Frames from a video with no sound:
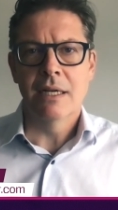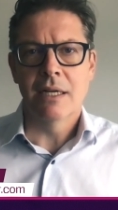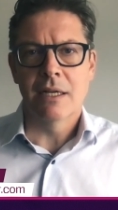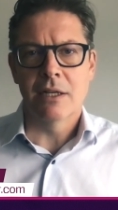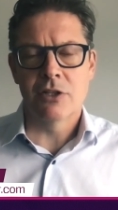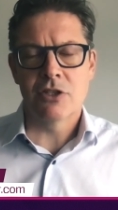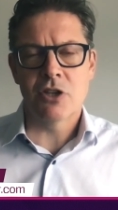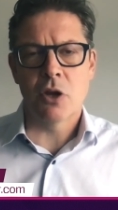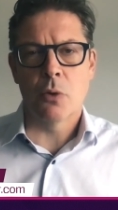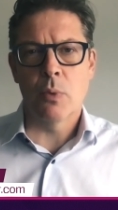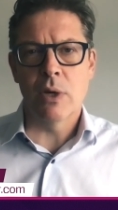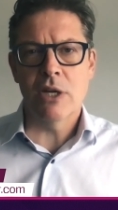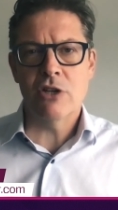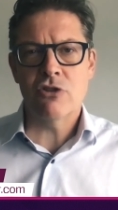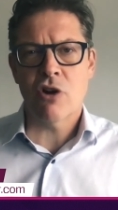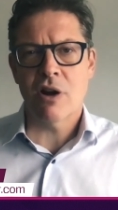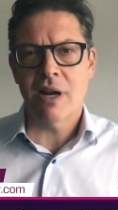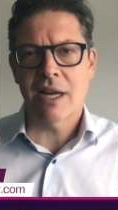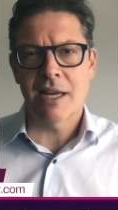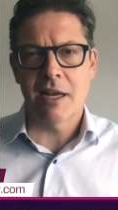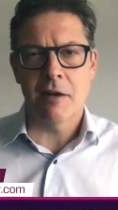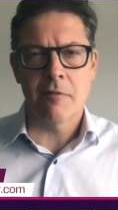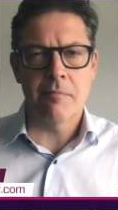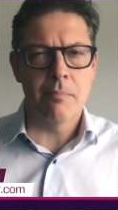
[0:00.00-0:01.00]
And so we
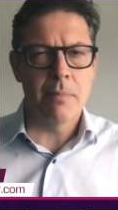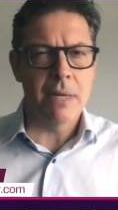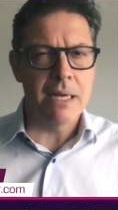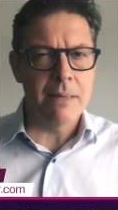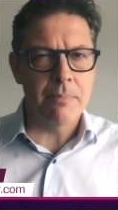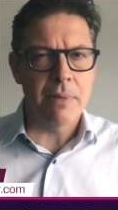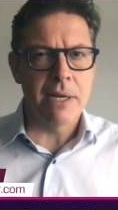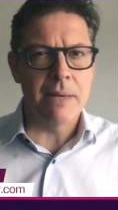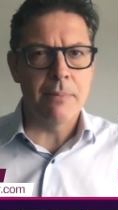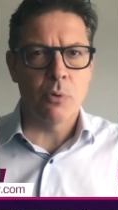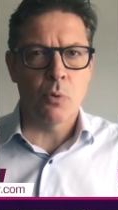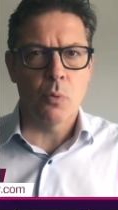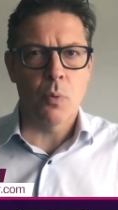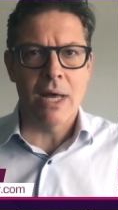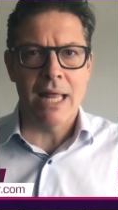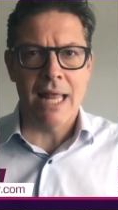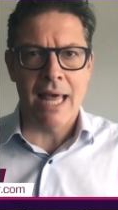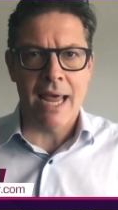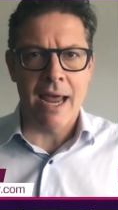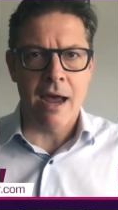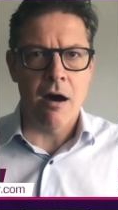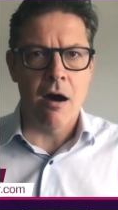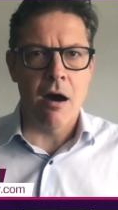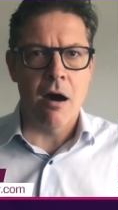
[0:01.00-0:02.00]
try and kind of meet people where
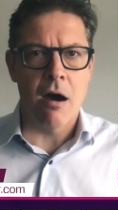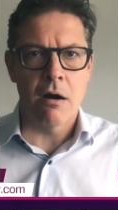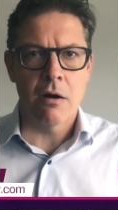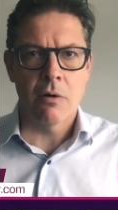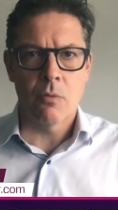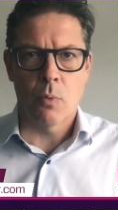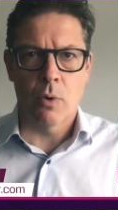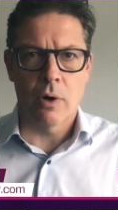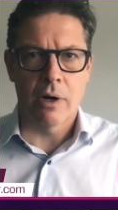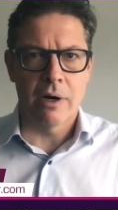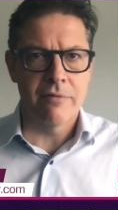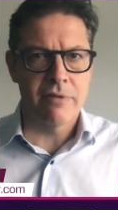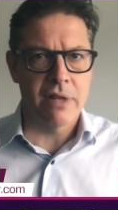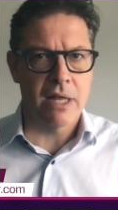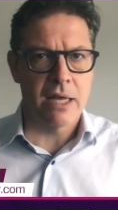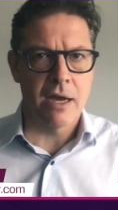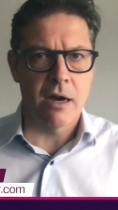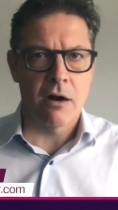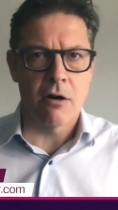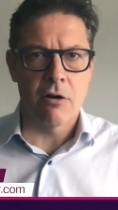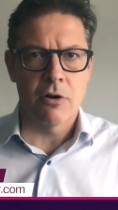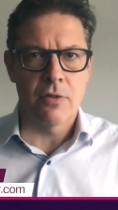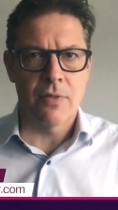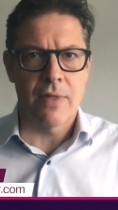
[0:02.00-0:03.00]
they are, wherever they
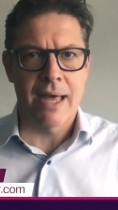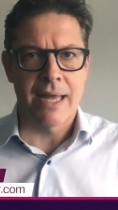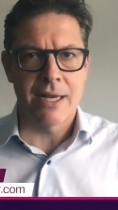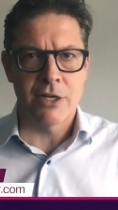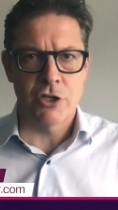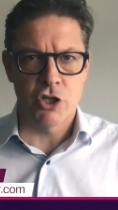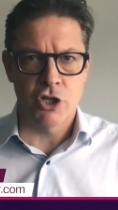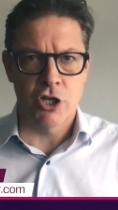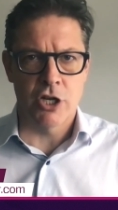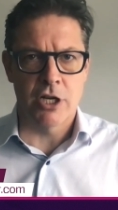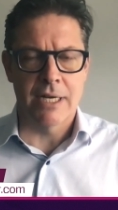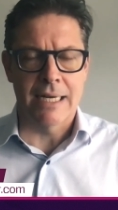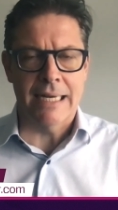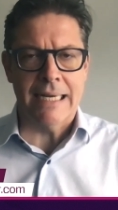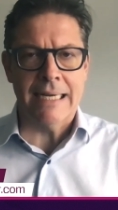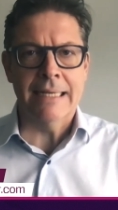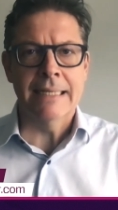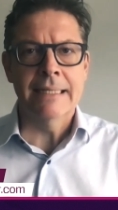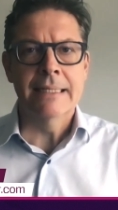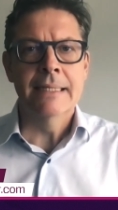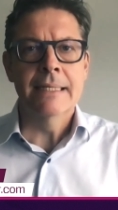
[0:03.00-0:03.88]
are on that journey.